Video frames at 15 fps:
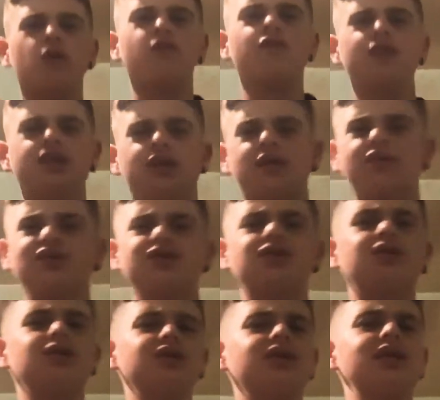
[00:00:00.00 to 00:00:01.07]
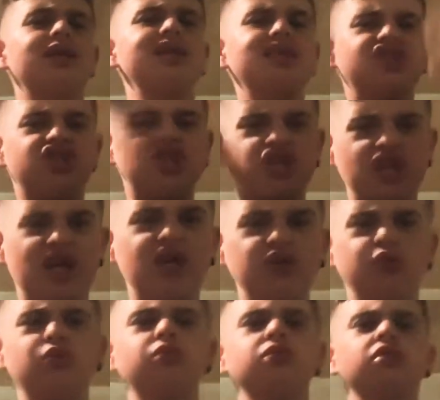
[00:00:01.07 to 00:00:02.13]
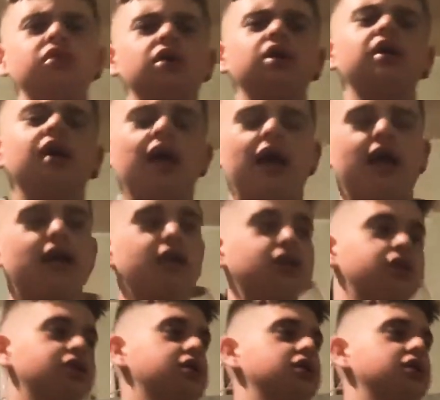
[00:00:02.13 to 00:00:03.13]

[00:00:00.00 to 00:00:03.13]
videos on this channel. And